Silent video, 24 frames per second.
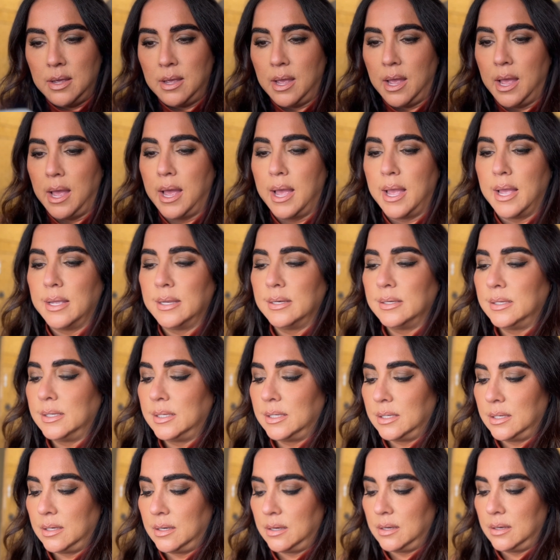and
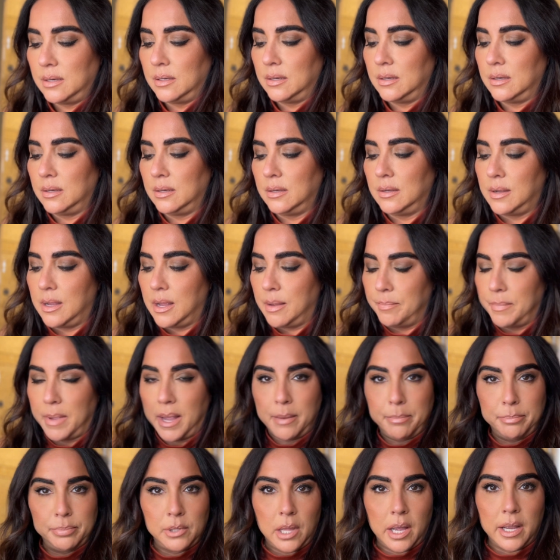I
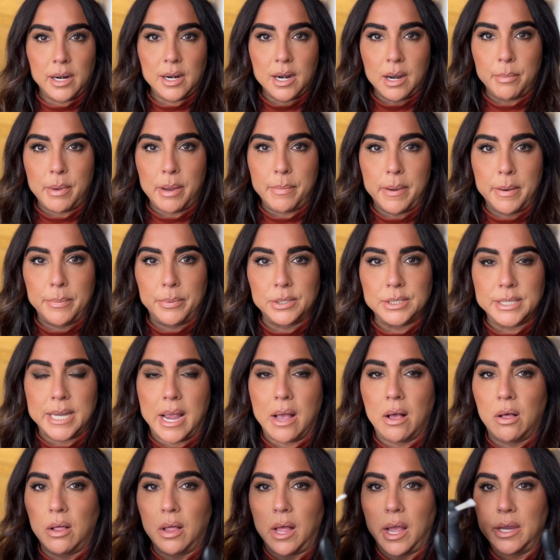blot it on my paper
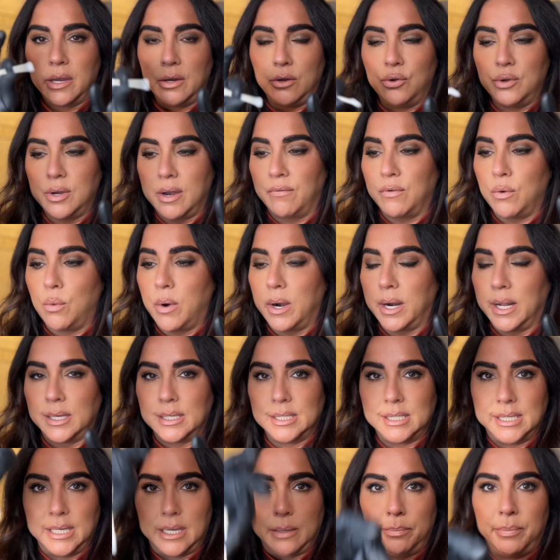towel. You never want to
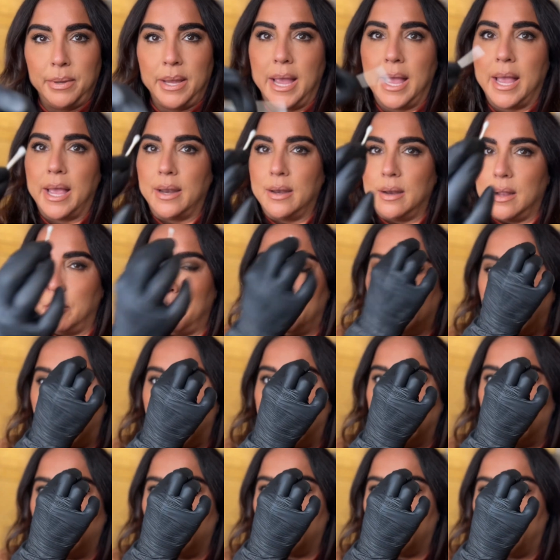dip and apply
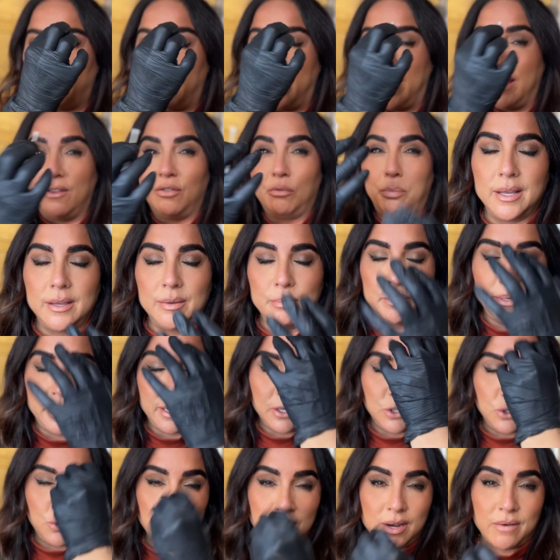to your face
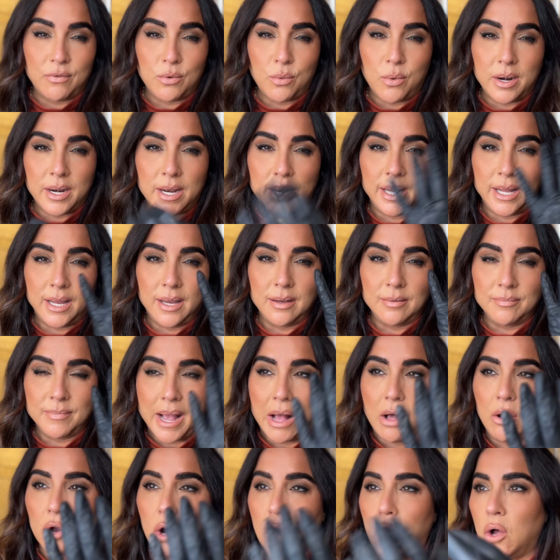because you never want any
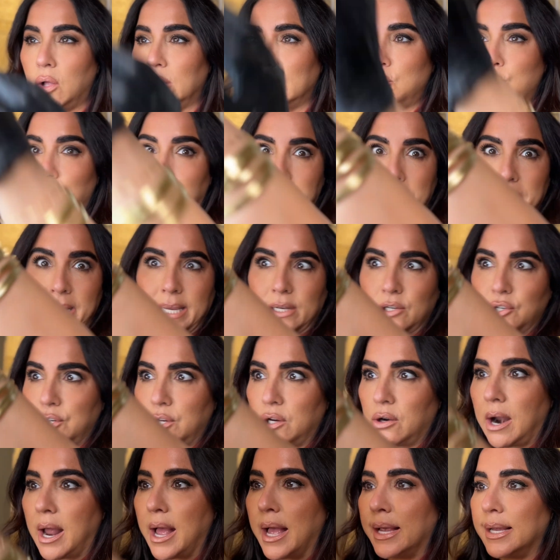alcohol dripping into
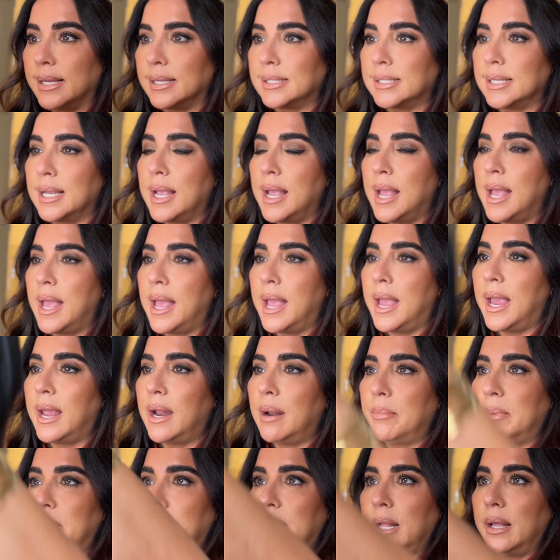your eyes. And
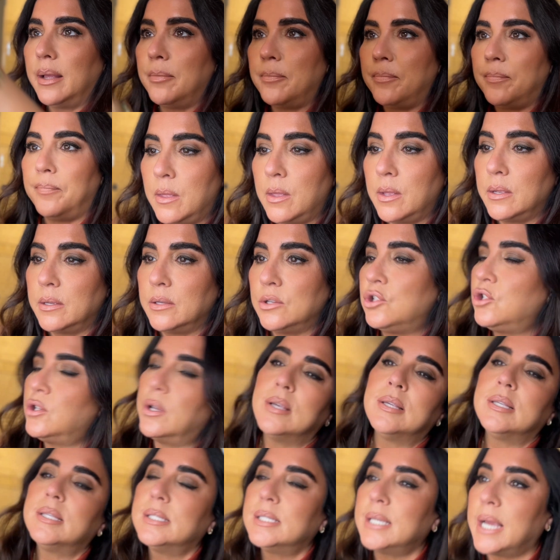I'm gonna
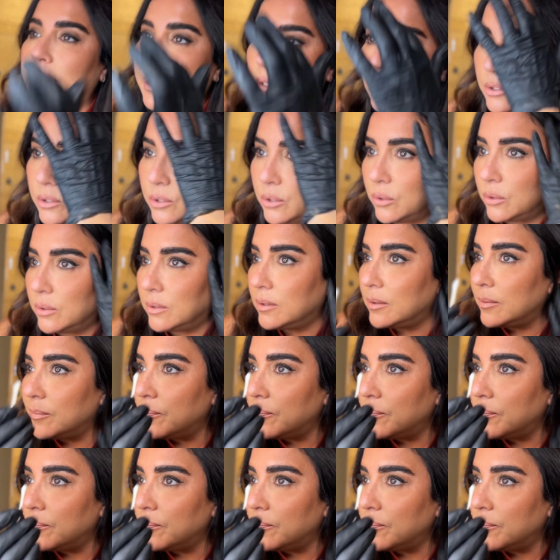just dilute